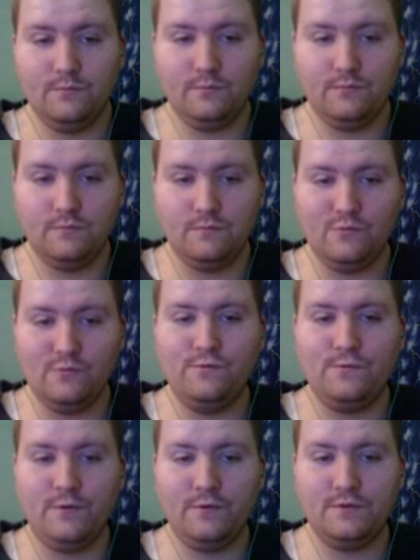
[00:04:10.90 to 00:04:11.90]
move
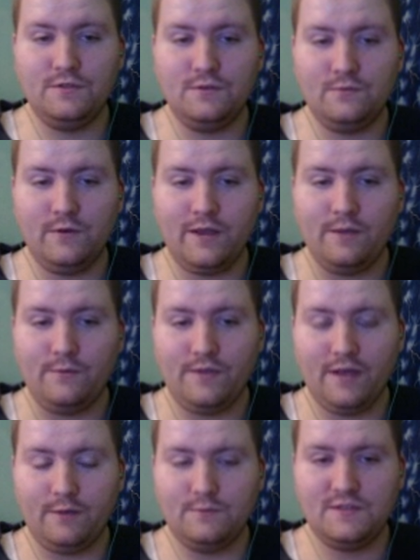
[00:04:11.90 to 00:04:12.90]
further to the right
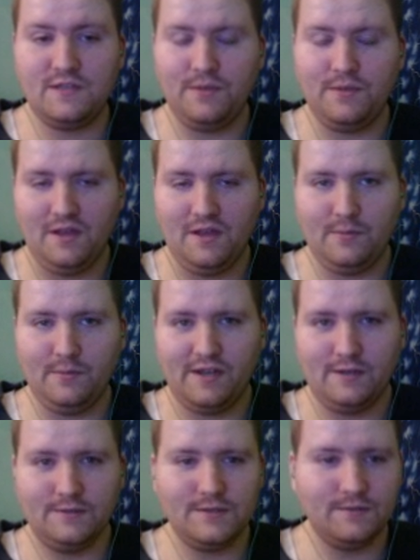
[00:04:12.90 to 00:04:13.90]
without stepping out of
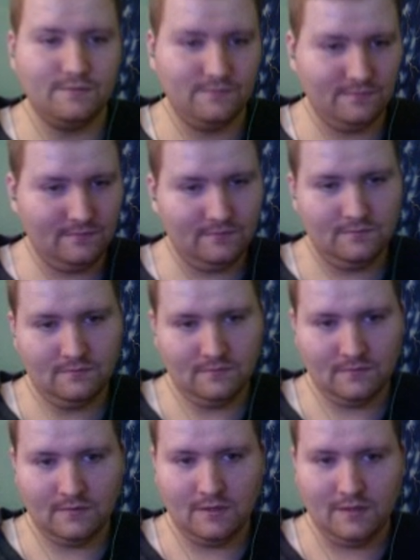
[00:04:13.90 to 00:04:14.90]
bounds.
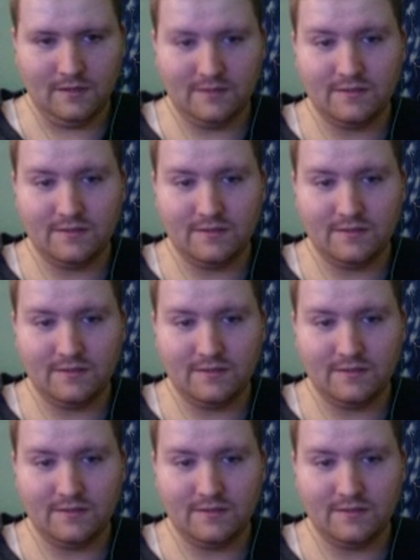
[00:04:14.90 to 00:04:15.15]
Of